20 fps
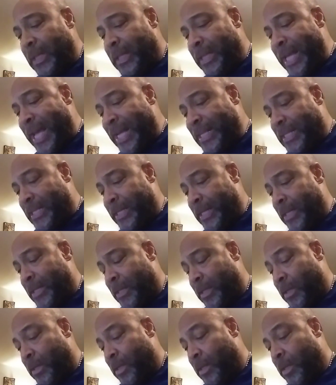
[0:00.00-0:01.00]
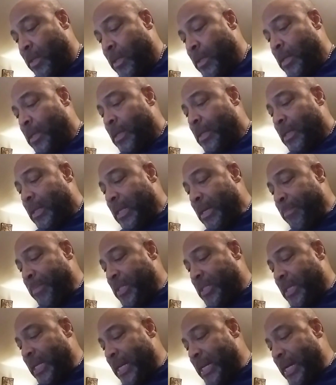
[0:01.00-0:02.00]
Lastly, let me
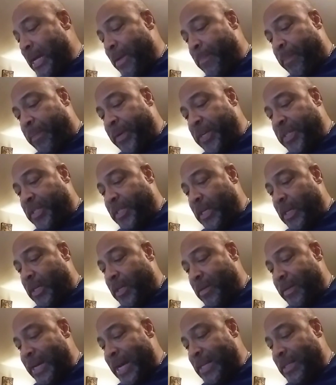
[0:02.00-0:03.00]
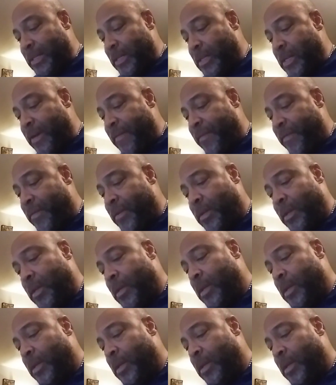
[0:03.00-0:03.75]
say that I appreciate you guys enough